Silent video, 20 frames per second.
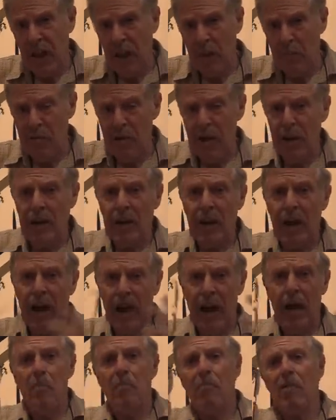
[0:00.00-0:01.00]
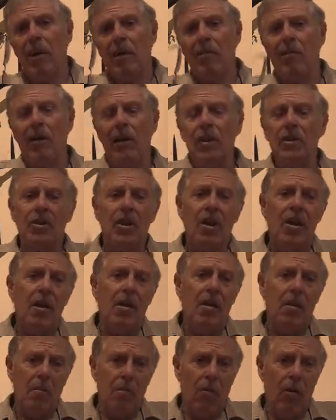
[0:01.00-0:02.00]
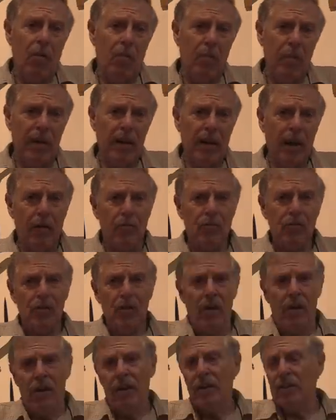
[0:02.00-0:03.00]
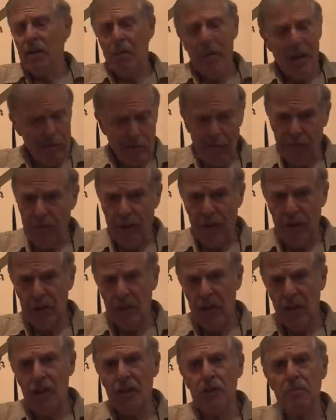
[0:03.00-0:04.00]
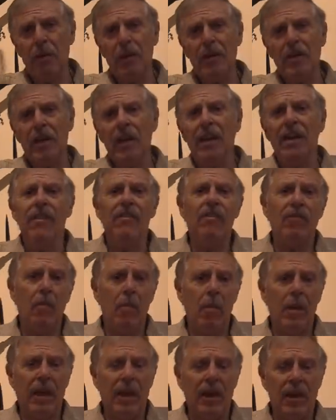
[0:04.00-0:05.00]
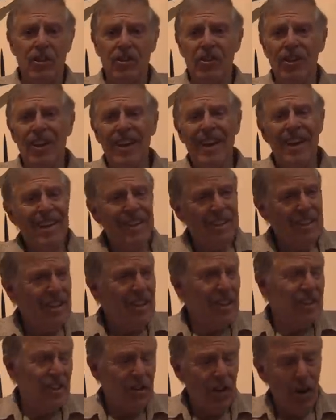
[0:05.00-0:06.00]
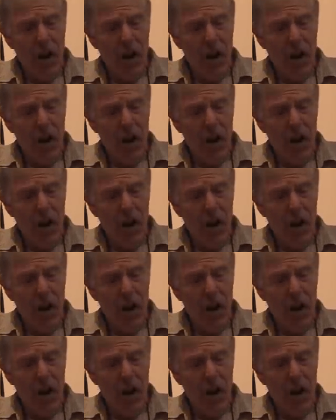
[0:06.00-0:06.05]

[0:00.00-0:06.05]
that bread and bread crust might pick up some extra fish, especially for beginners. Just